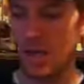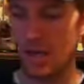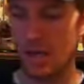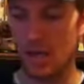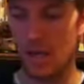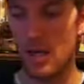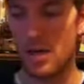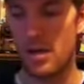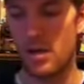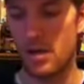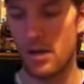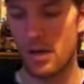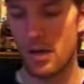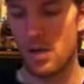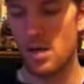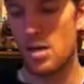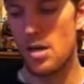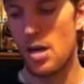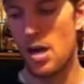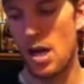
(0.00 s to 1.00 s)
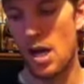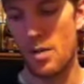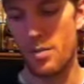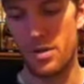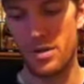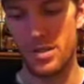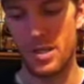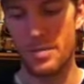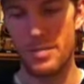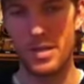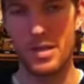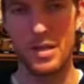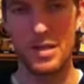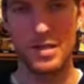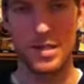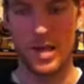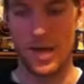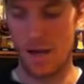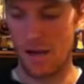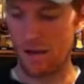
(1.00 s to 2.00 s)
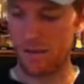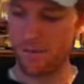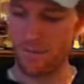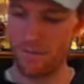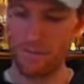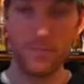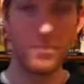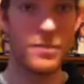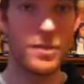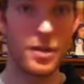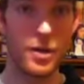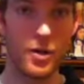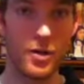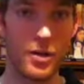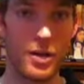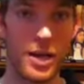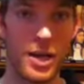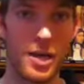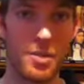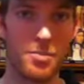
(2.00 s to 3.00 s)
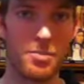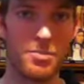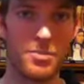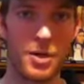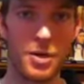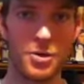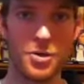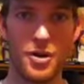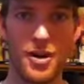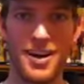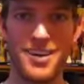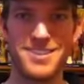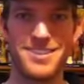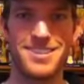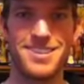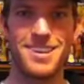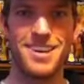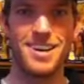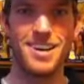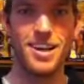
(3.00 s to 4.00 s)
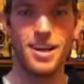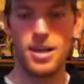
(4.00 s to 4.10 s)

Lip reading: like the other, except it doesn't have, you know, the name across.